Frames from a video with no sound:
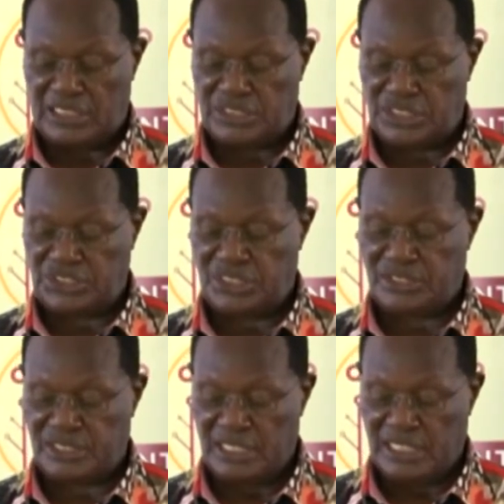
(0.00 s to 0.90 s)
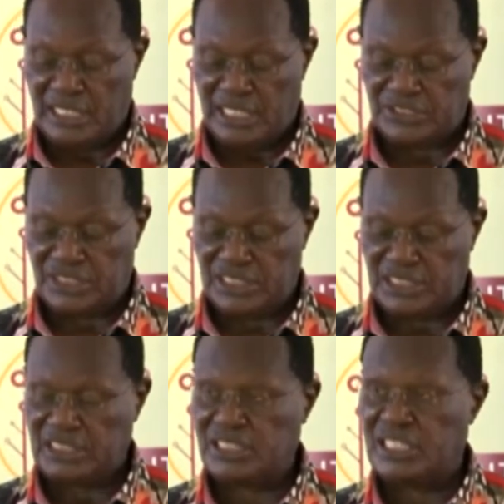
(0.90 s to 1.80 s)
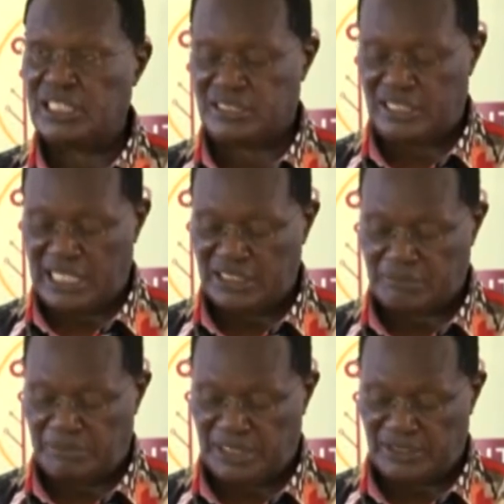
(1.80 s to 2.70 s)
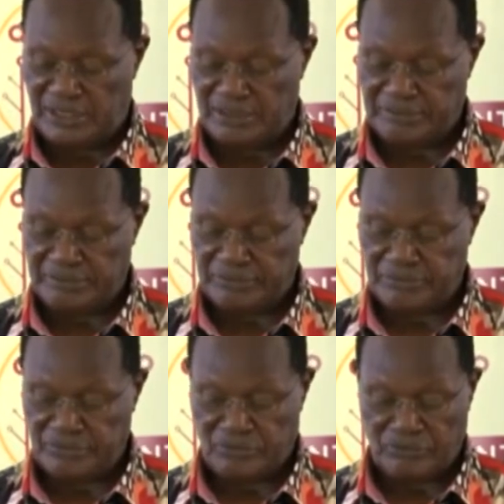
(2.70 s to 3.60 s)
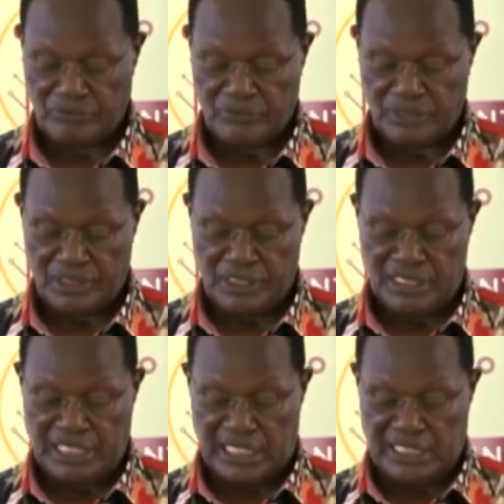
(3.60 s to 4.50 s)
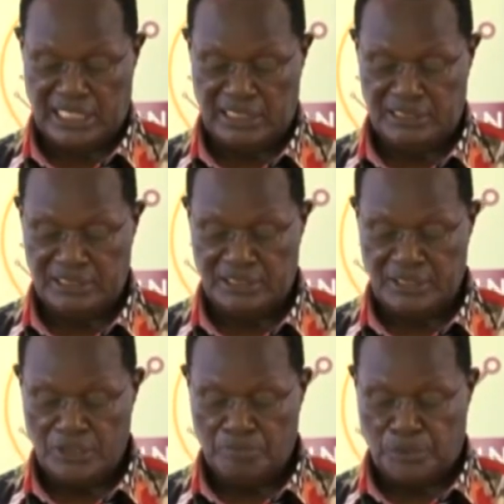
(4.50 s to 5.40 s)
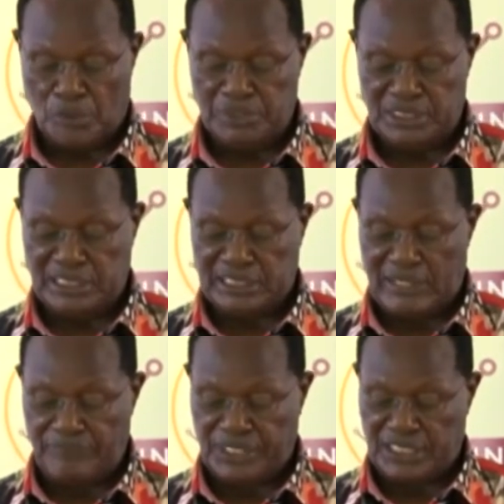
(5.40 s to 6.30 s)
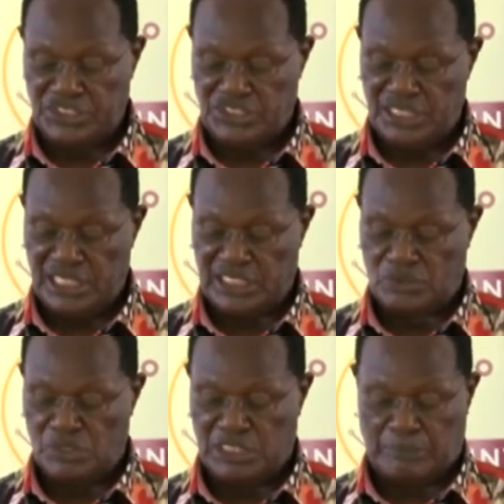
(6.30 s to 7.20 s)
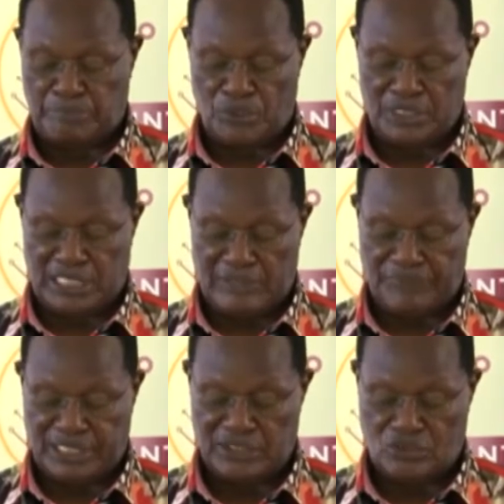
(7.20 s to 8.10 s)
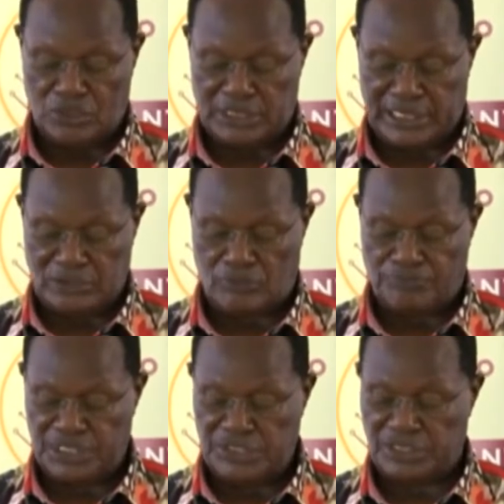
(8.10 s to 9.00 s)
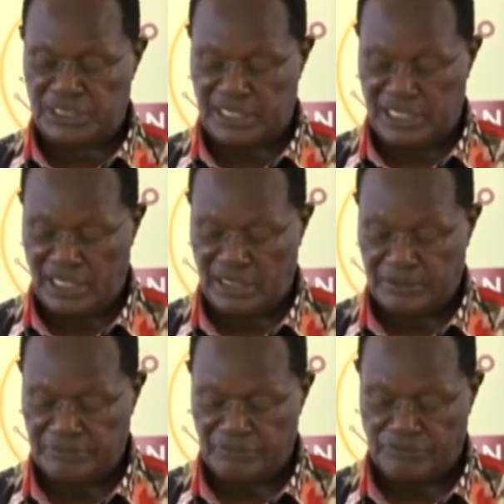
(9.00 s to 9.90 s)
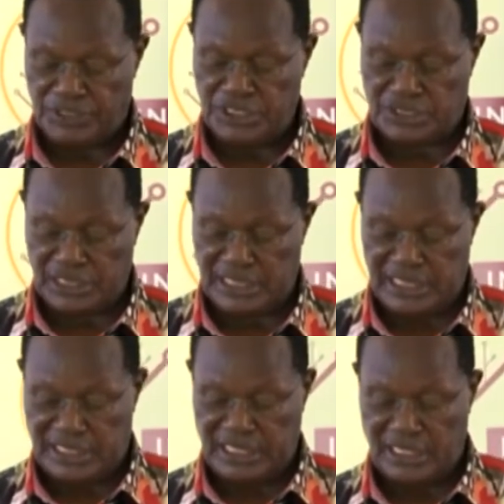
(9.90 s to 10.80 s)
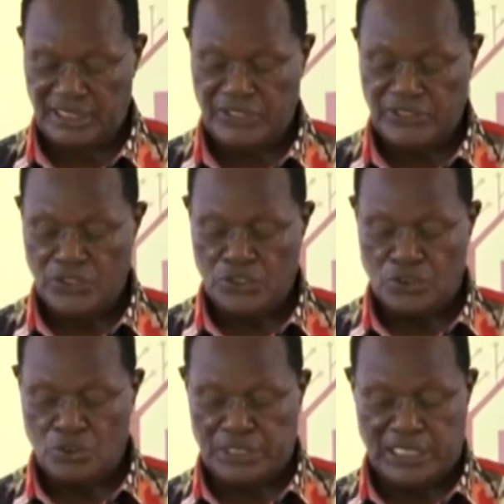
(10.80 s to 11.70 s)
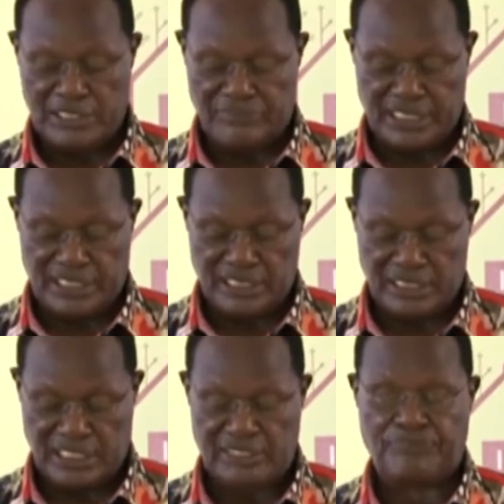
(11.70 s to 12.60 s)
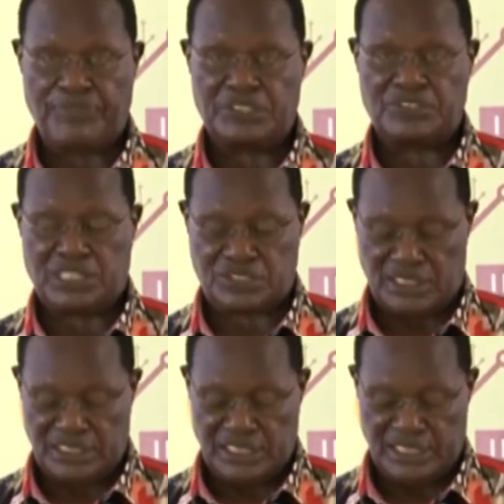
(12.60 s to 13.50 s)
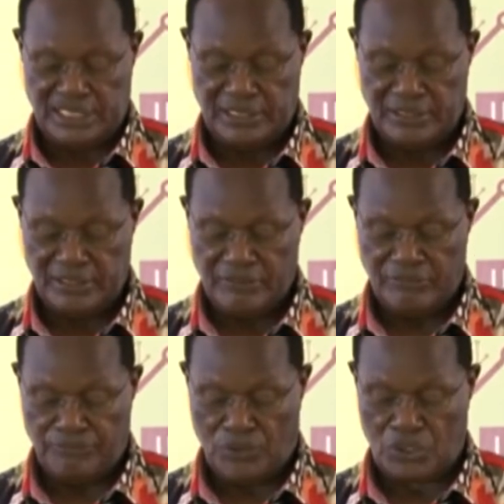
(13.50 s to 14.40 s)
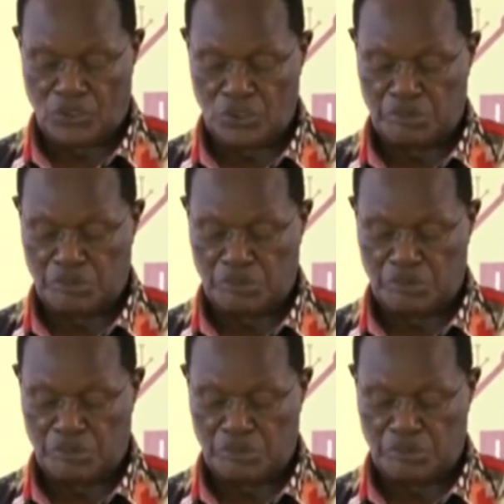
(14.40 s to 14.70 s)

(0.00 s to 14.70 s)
Organizations, as recently as last month in Ghana, promised that African engineers will support the African Continental Free Trade Area, free trade area through delivering the infrastructure needed for